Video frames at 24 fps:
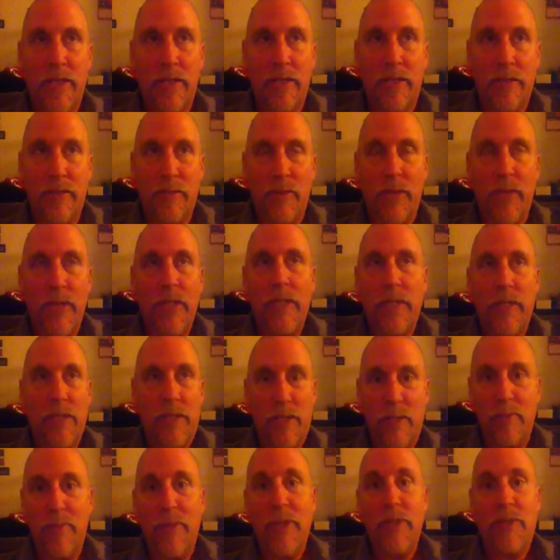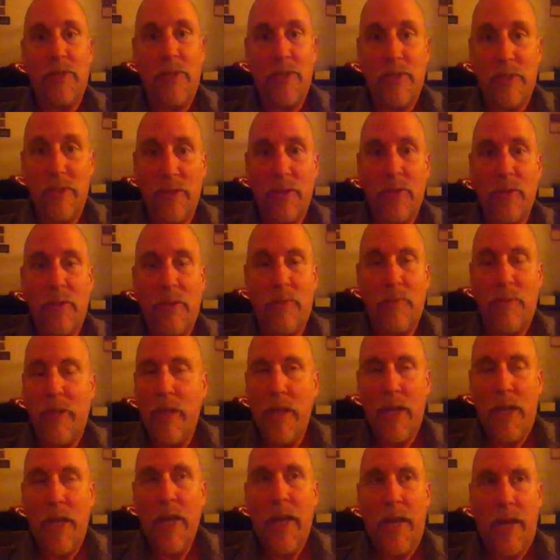You know, raining it could be a thunderstorm,
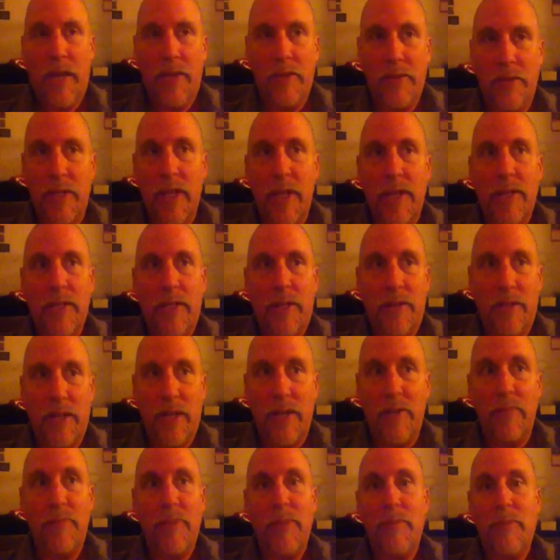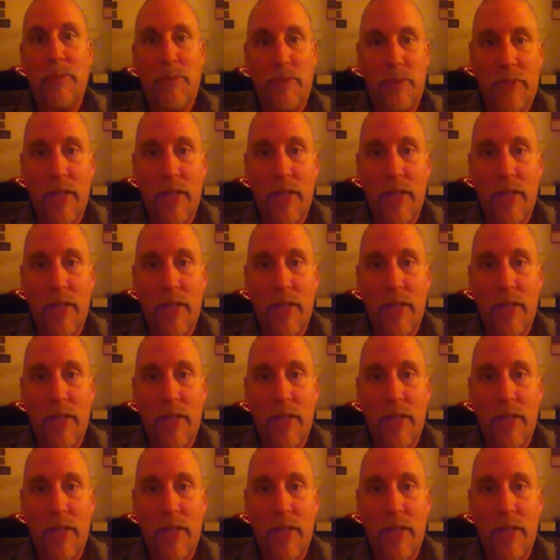and stand there and have people